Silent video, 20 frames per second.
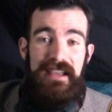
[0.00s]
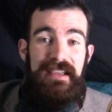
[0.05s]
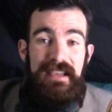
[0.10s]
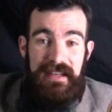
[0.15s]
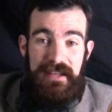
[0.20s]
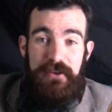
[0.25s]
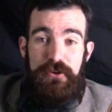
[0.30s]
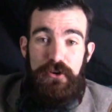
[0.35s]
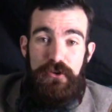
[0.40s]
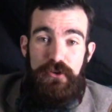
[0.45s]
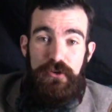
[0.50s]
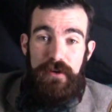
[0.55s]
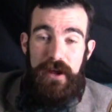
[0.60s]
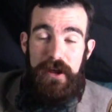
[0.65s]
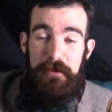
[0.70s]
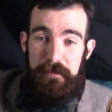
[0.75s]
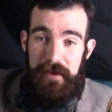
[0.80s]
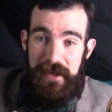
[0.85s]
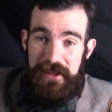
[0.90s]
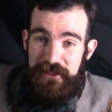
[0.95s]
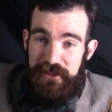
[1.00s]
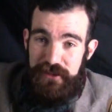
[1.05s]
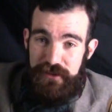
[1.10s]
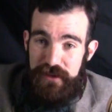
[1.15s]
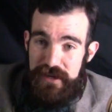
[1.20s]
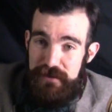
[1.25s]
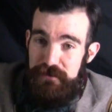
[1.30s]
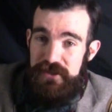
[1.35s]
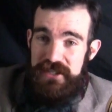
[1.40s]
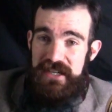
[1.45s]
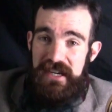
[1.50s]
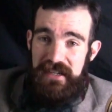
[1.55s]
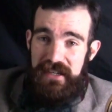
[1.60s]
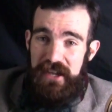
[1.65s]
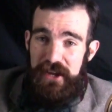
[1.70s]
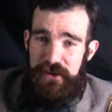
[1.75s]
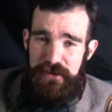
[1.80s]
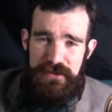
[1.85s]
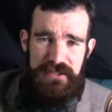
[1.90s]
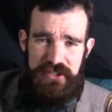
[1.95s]
Getting knocked around by 3
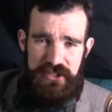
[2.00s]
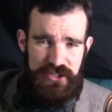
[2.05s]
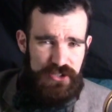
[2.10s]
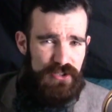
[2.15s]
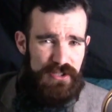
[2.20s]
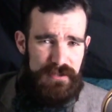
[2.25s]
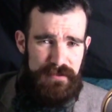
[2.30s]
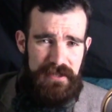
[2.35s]
projectiles in a short